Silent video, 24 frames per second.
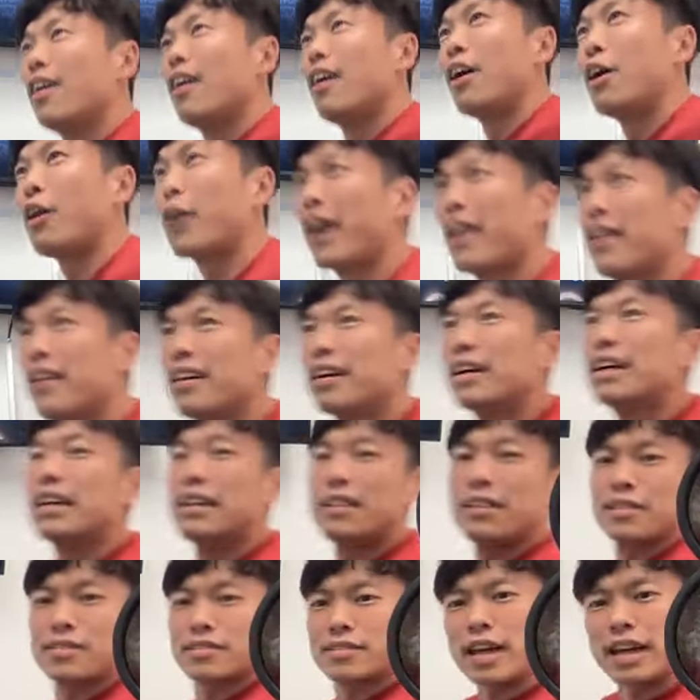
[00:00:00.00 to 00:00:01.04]
Okay,
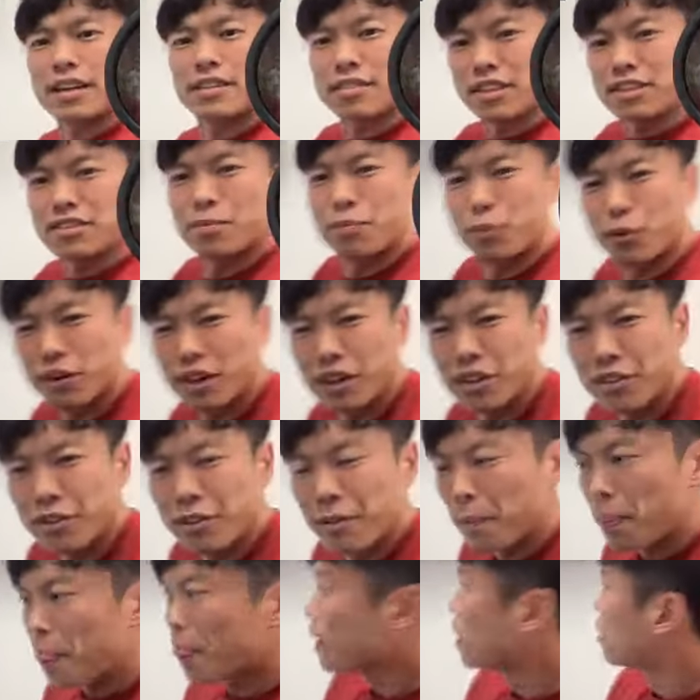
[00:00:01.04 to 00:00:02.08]
size is important too.
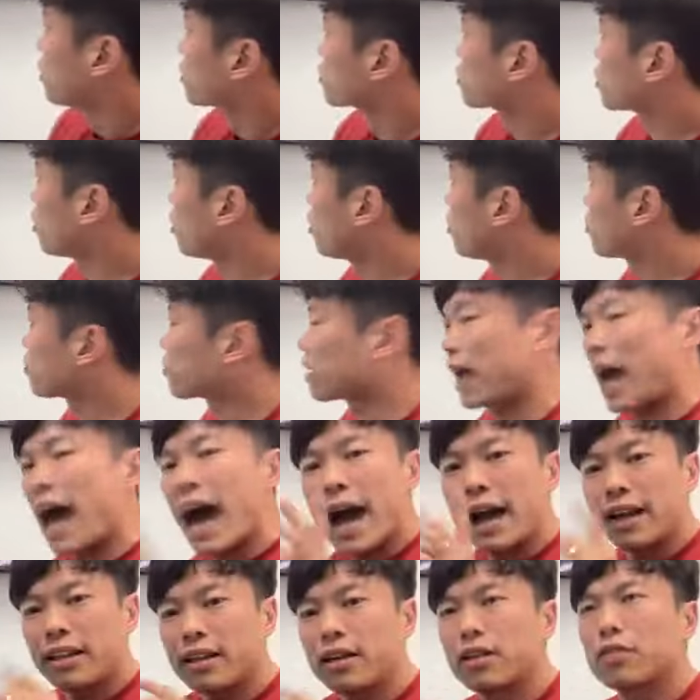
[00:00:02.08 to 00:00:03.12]
So the
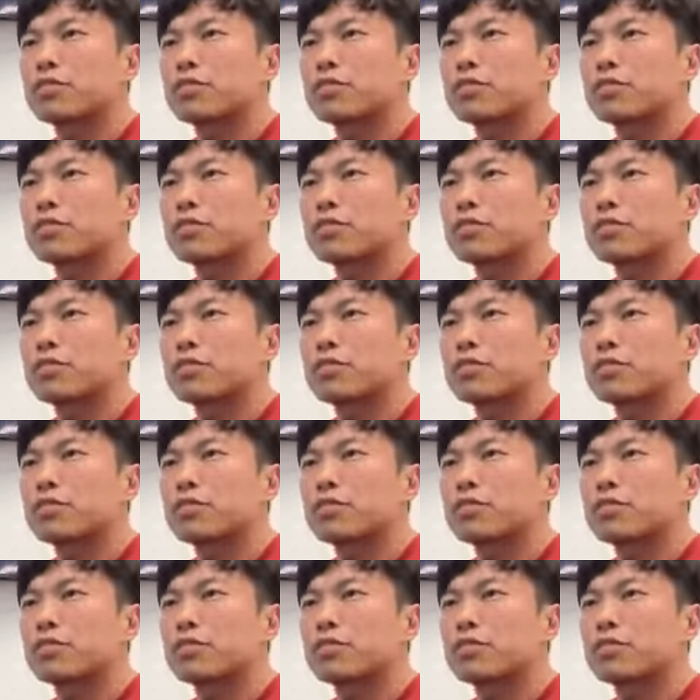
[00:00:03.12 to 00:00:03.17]
ideal